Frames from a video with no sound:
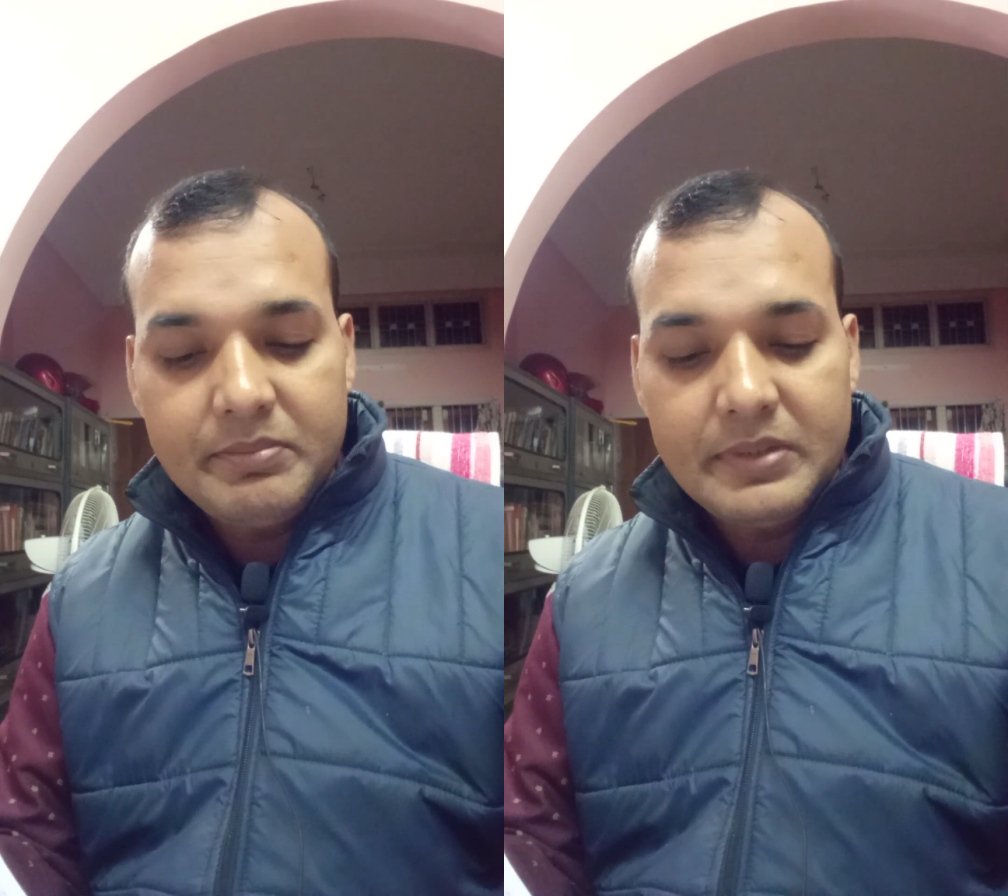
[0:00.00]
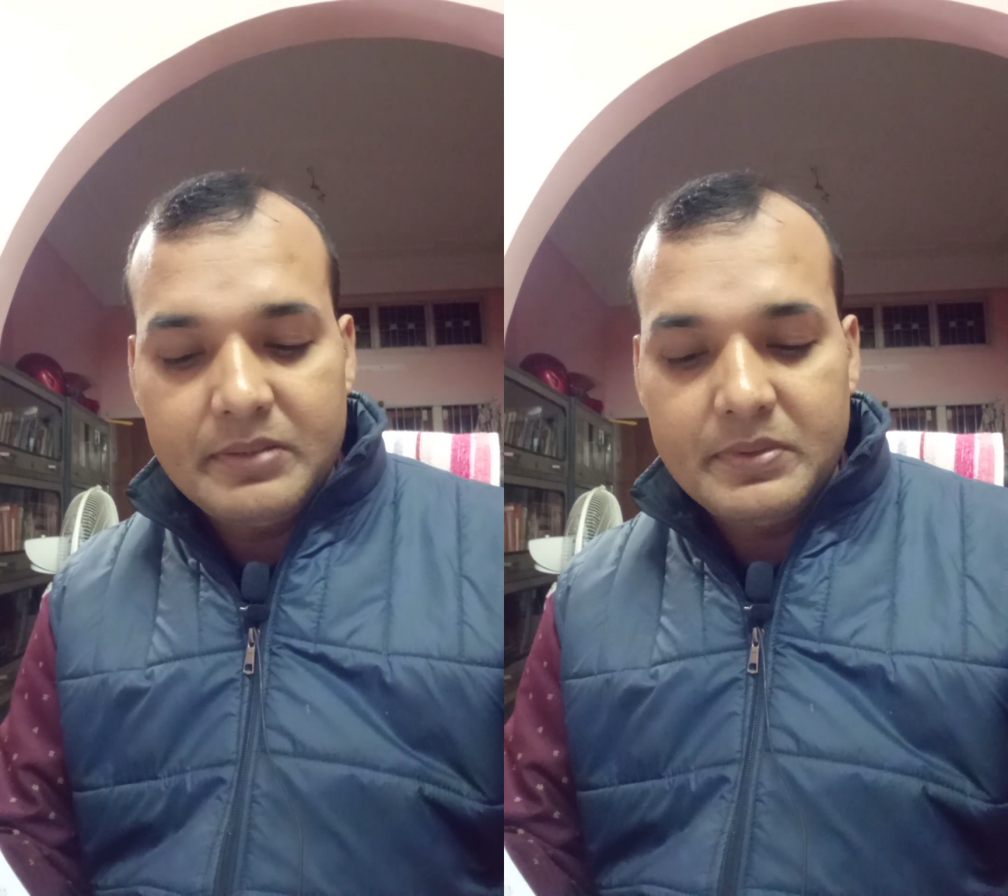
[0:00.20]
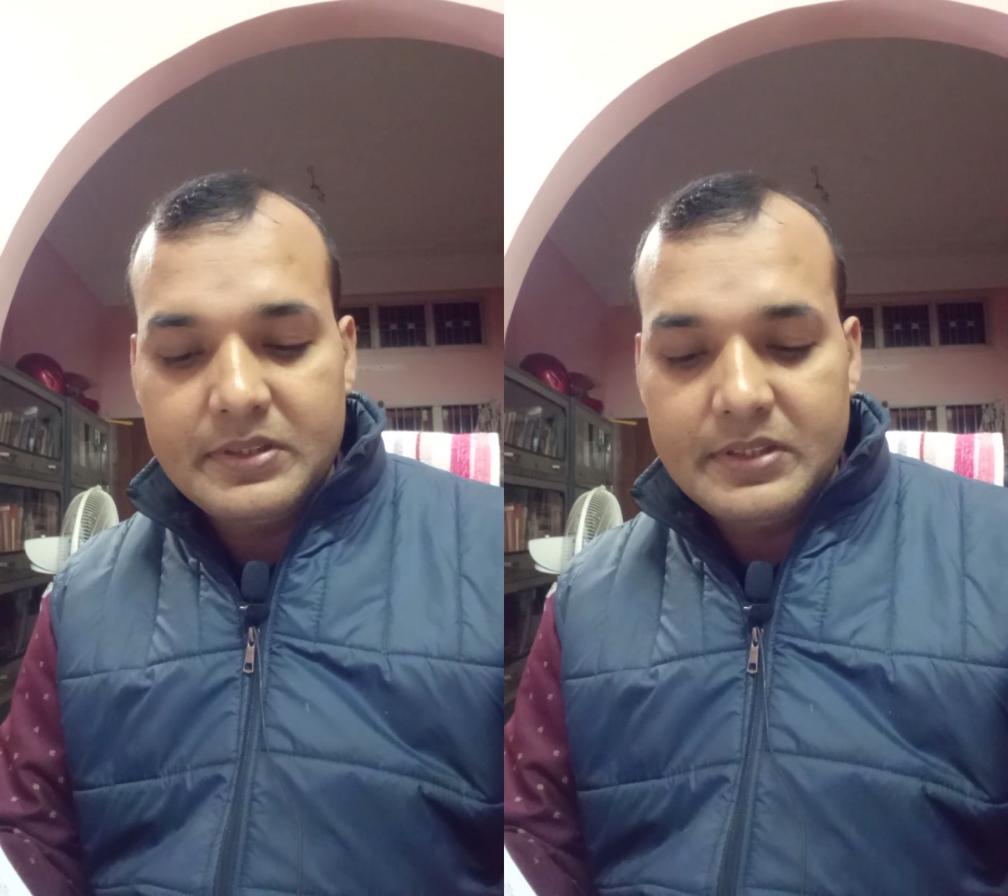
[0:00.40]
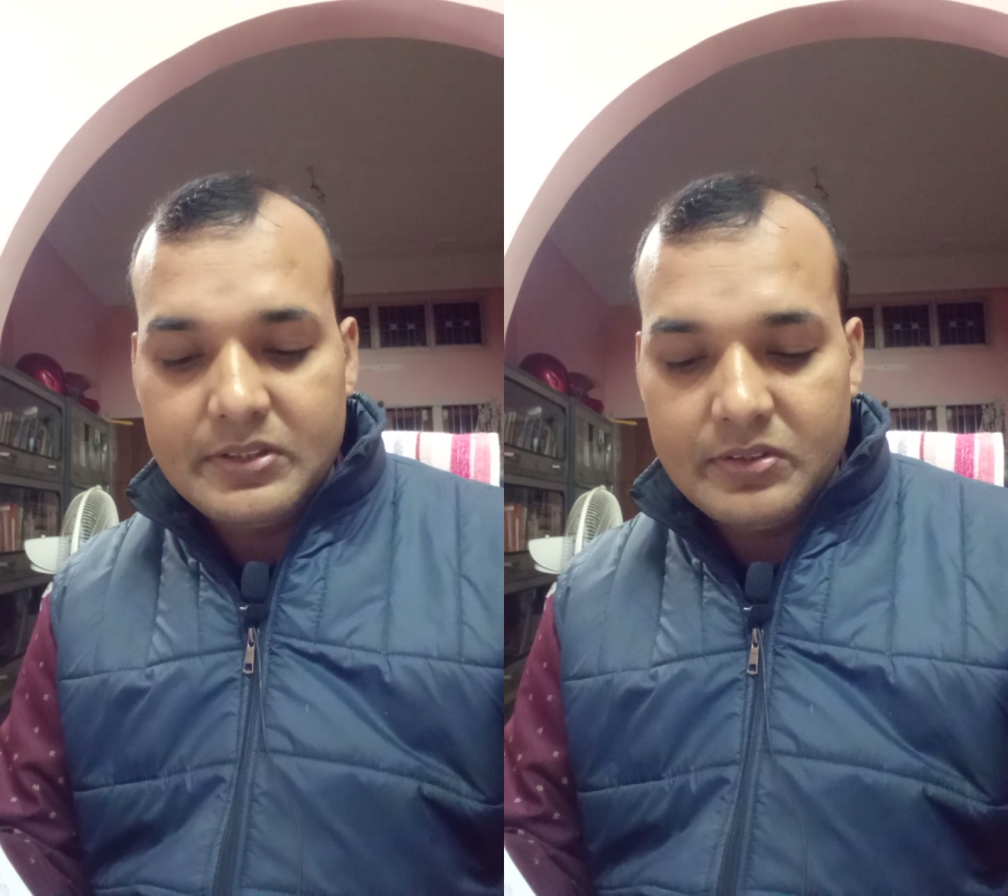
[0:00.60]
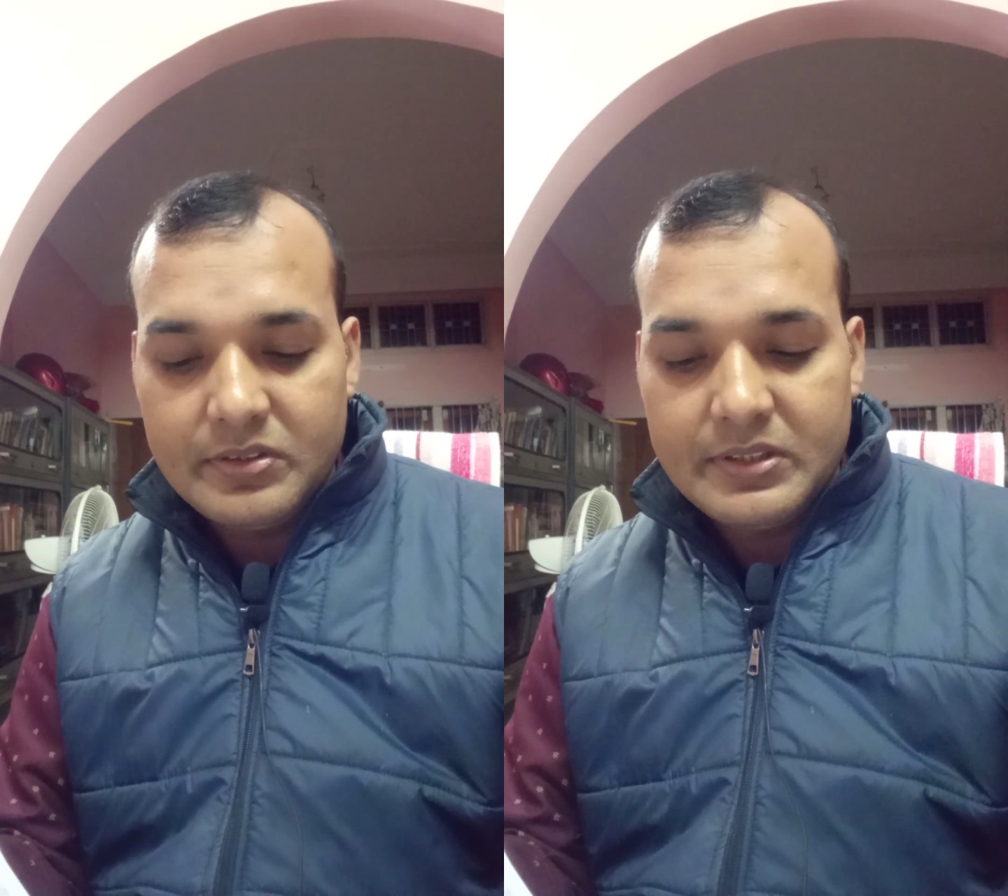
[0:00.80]

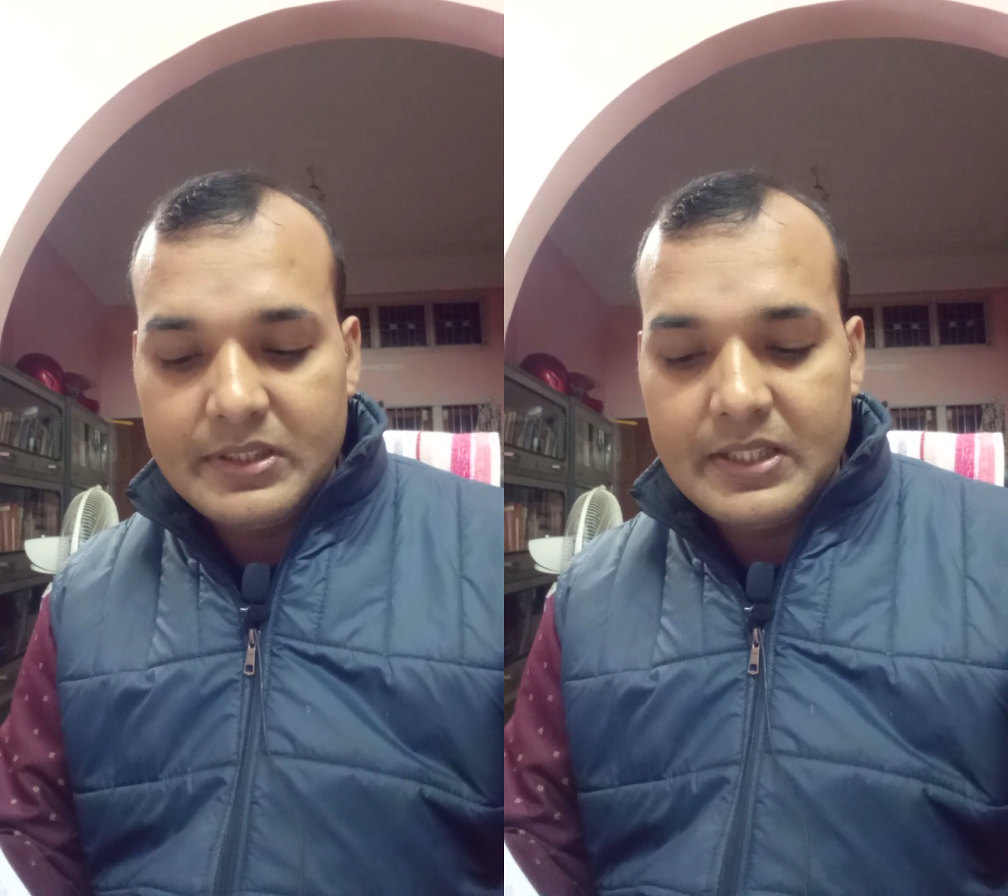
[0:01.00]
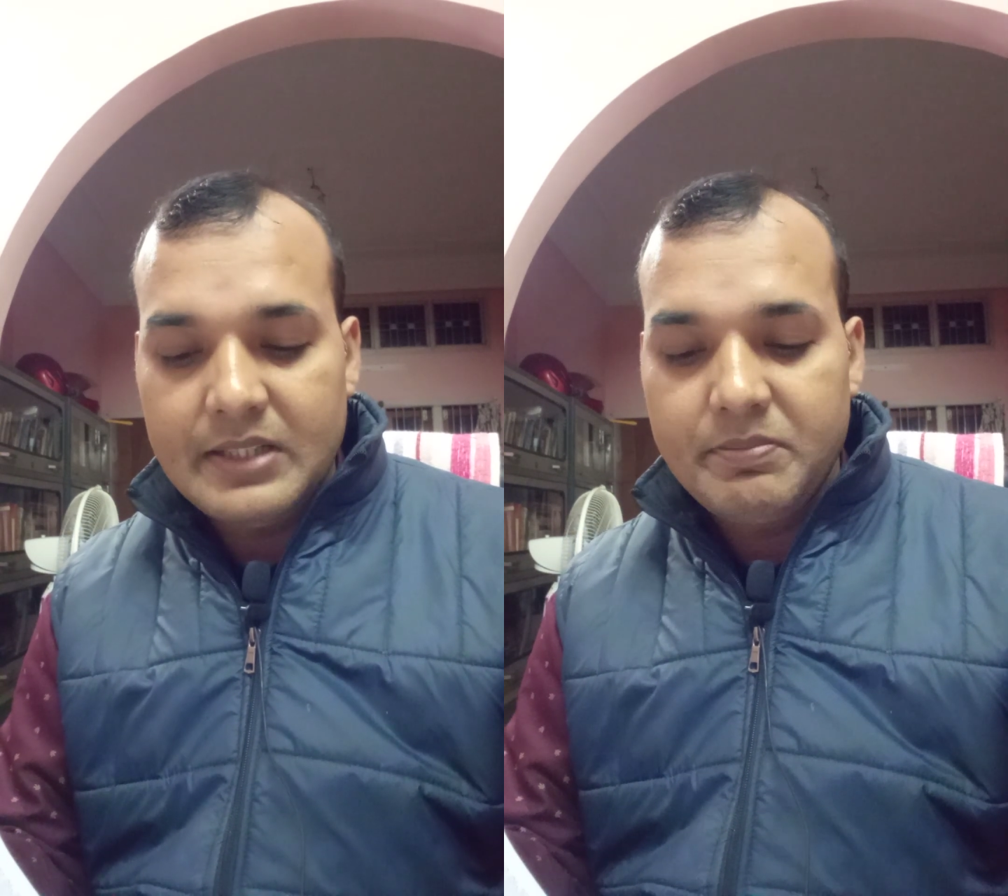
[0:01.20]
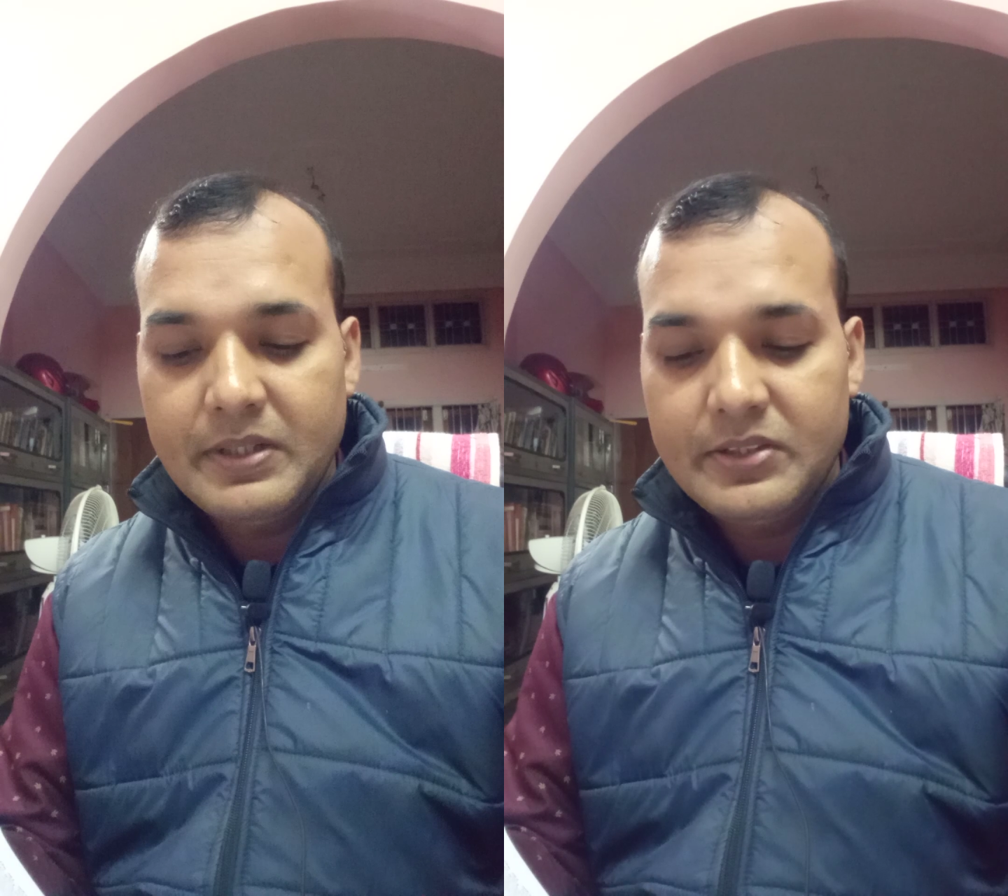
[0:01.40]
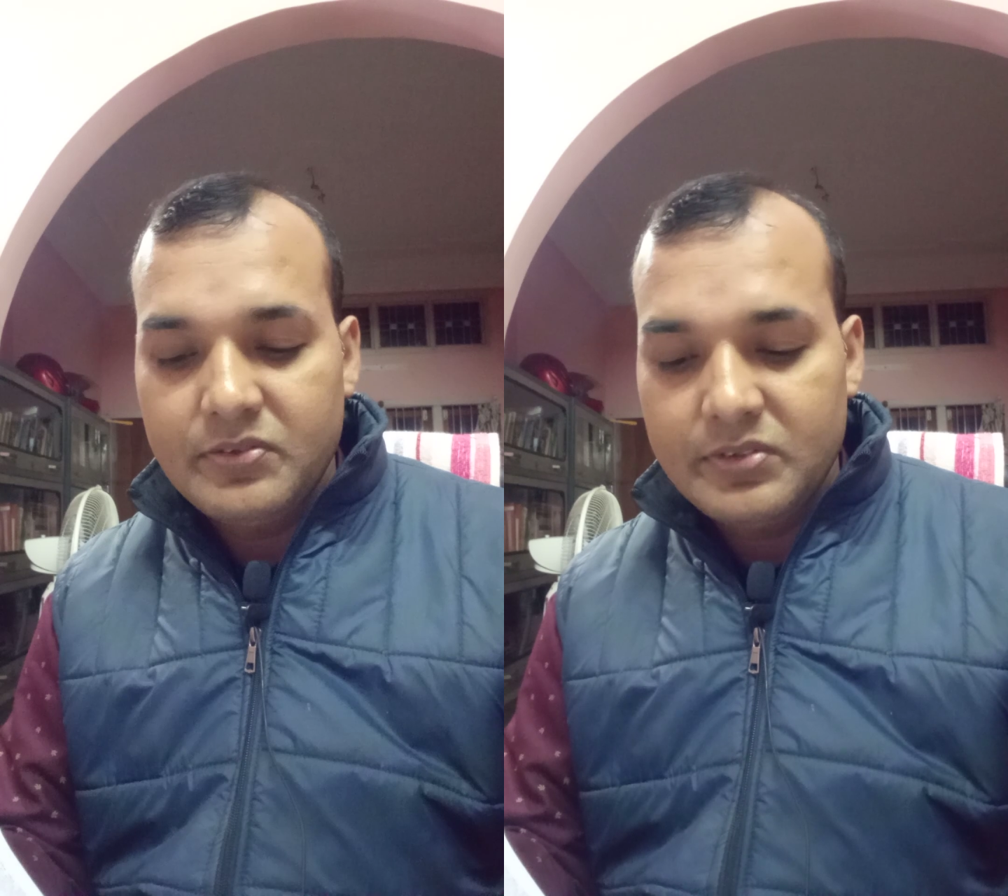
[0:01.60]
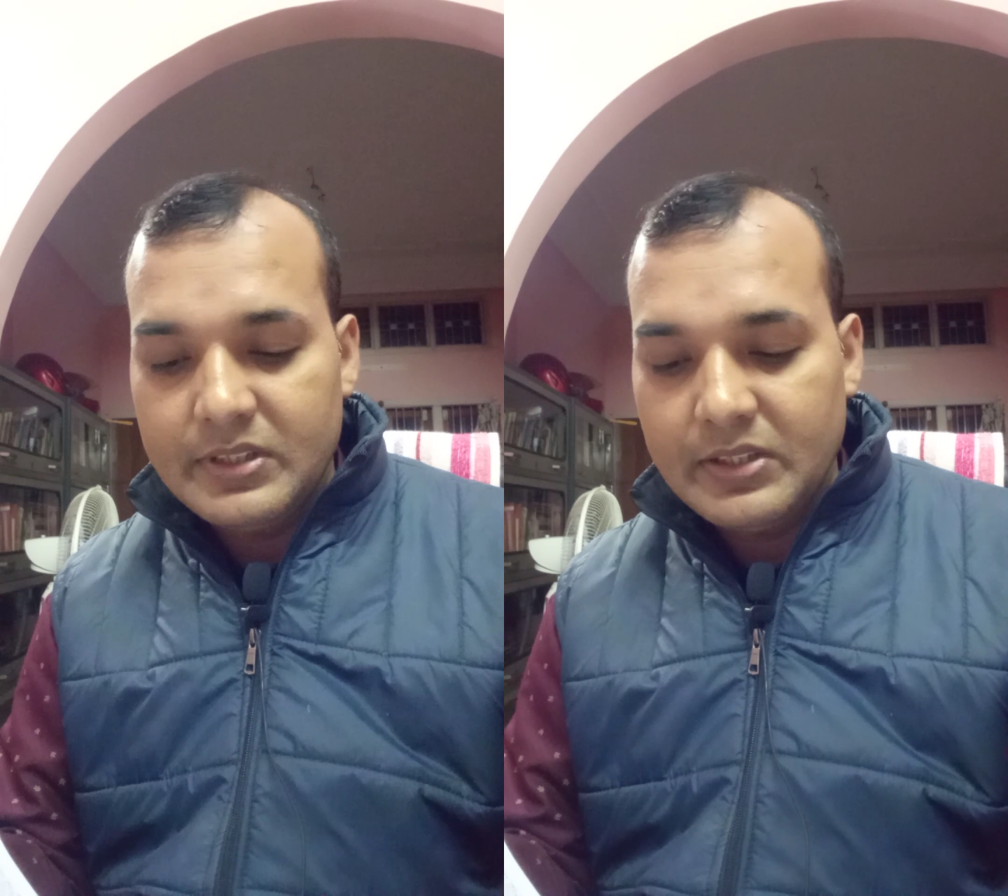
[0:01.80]
manifestation shared by a social